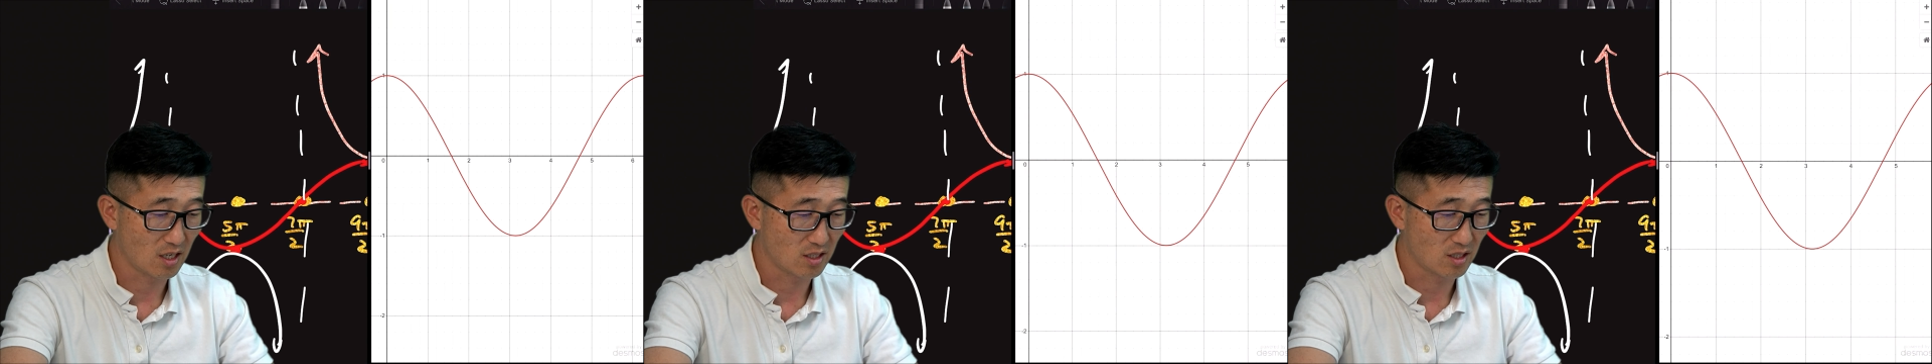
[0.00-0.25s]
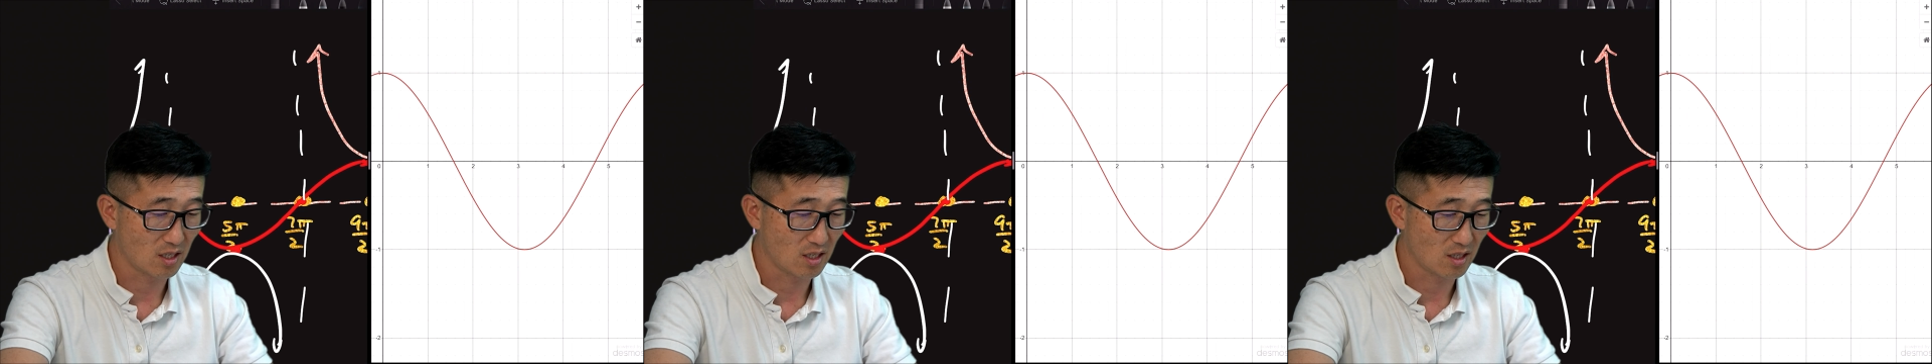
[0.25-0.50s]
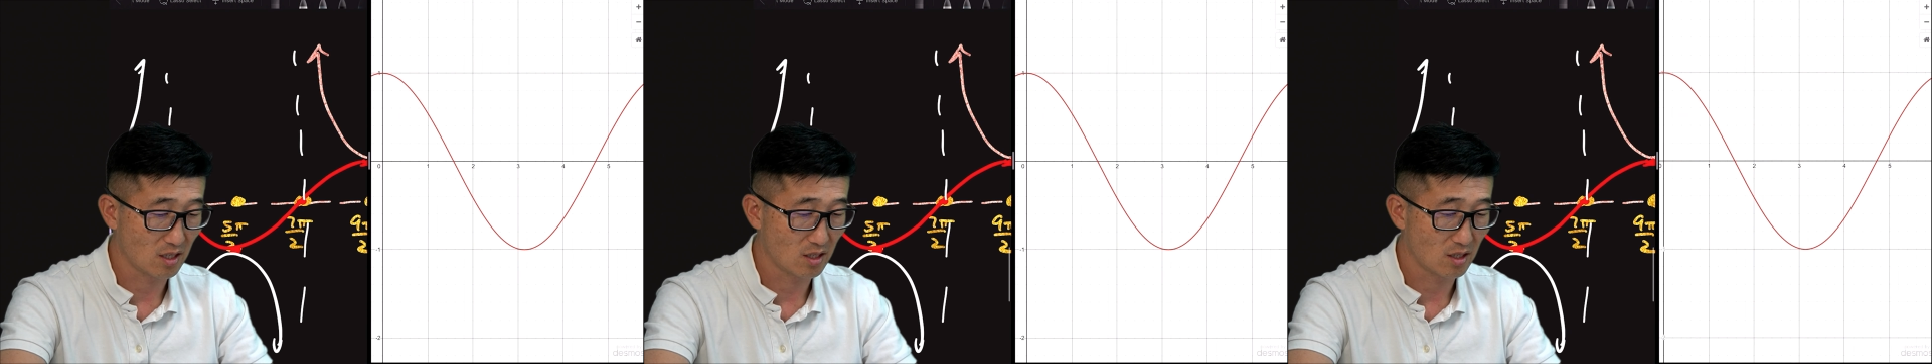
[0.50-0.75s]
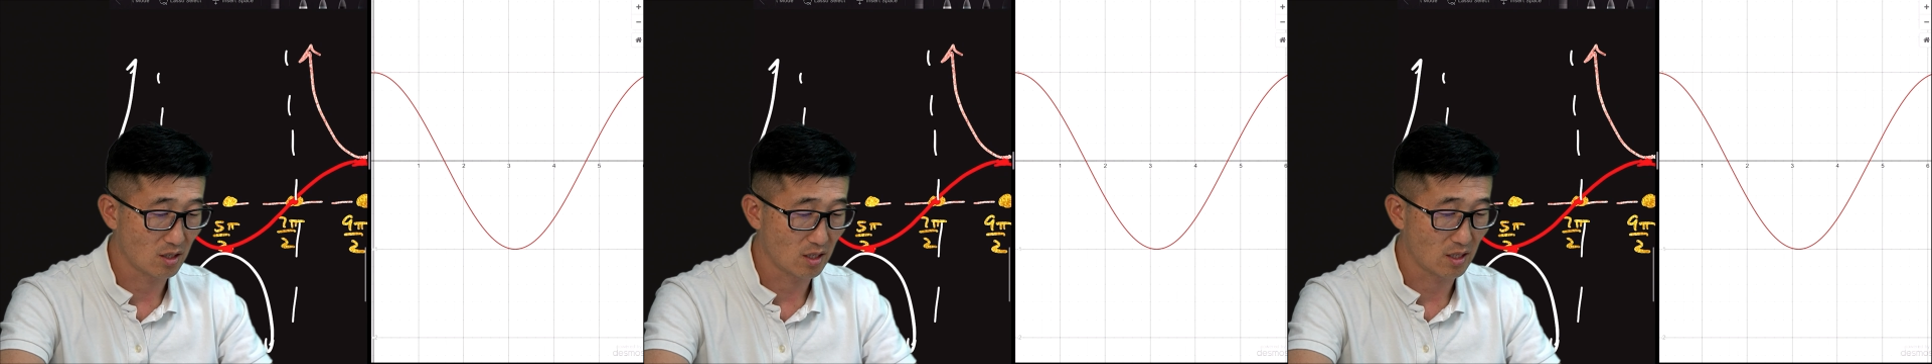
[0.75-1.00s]
as
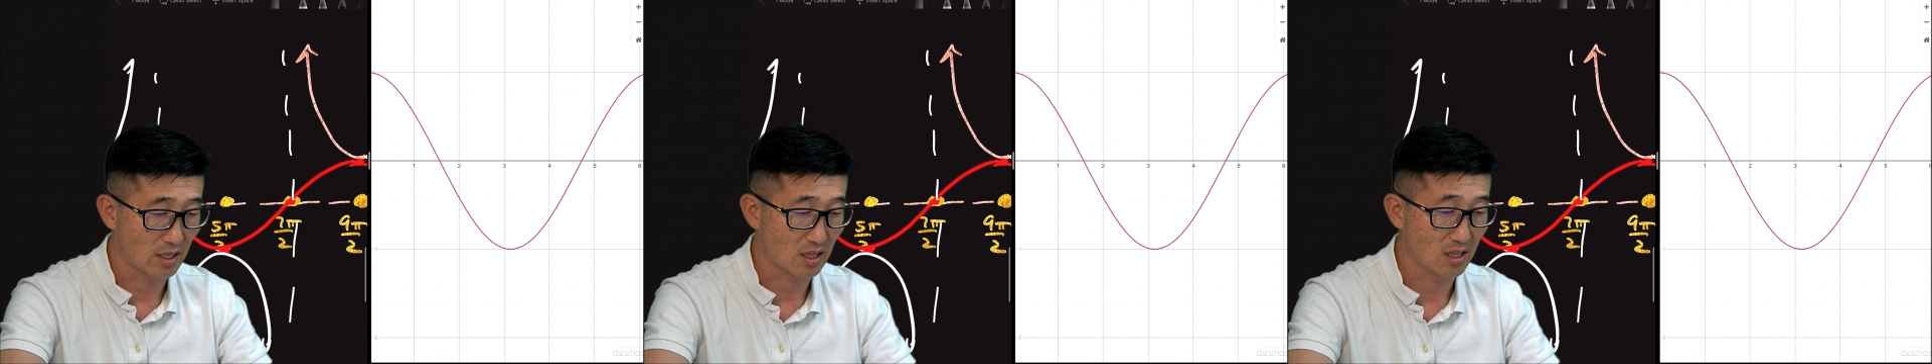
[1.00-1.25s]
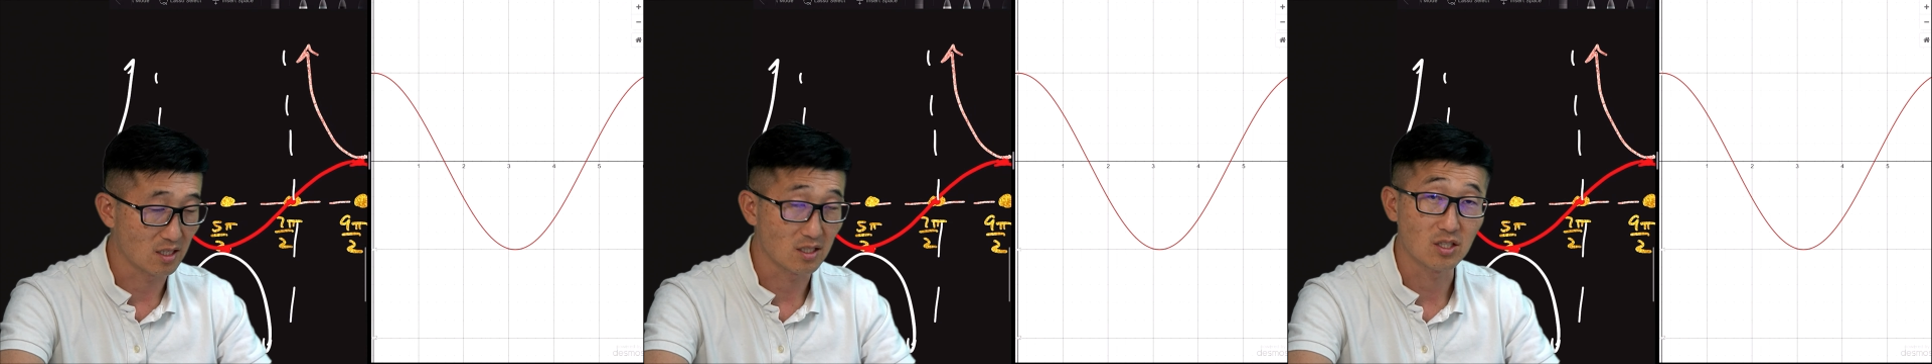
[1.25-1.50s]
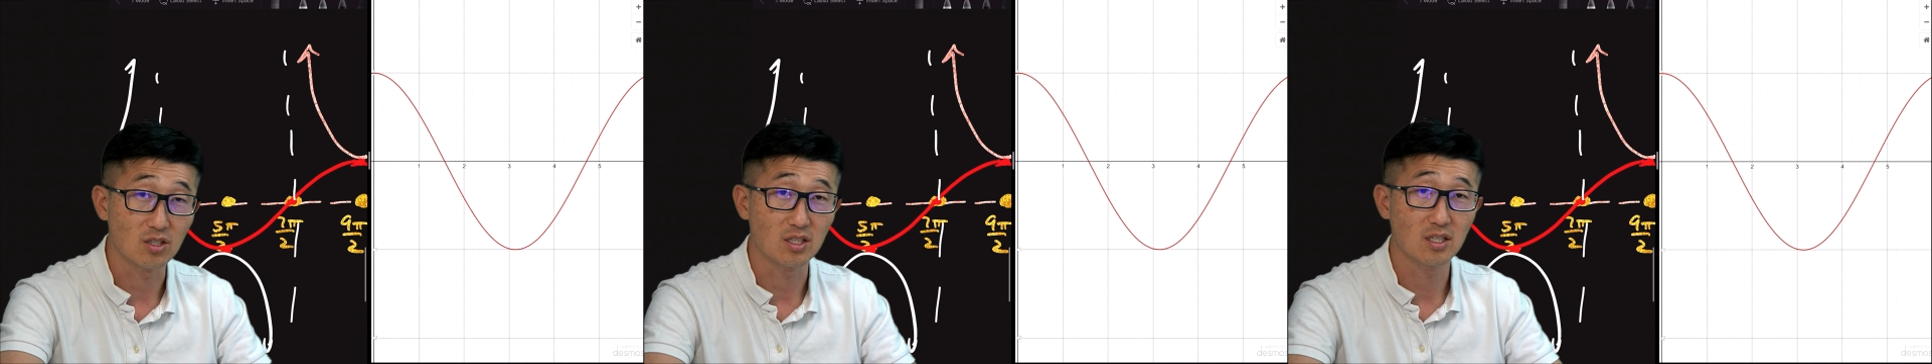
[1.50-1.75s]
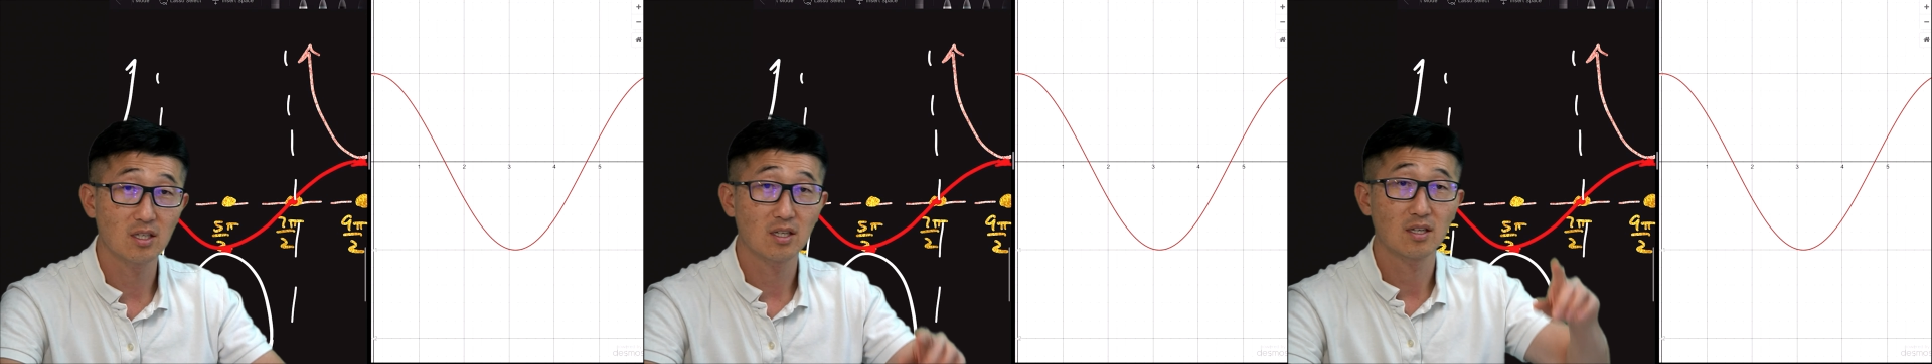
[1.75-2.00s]
like this. You see
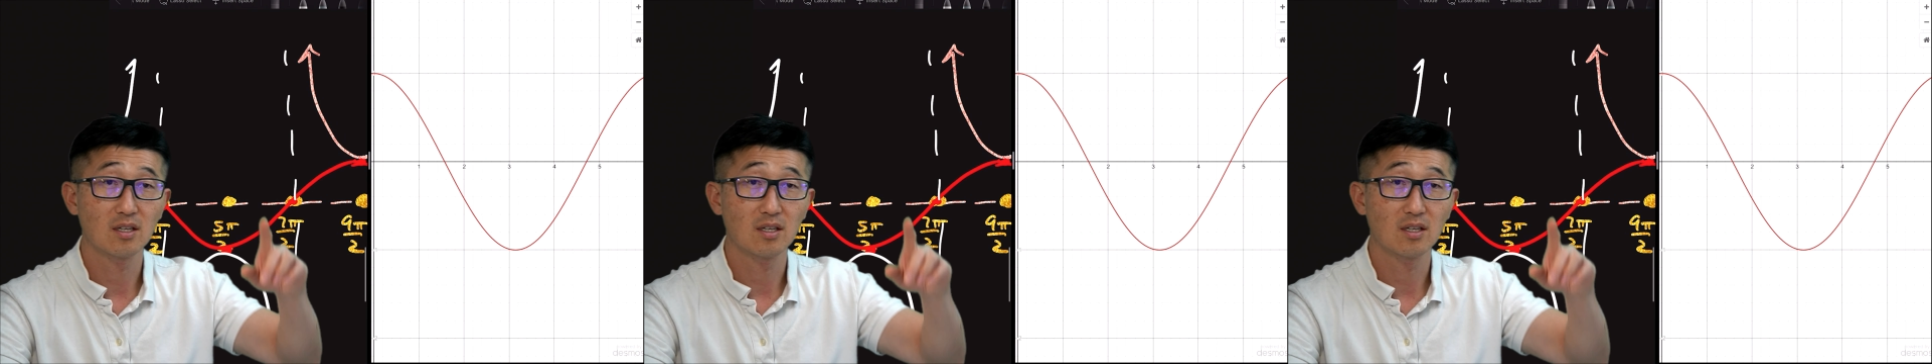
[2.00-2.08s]
it?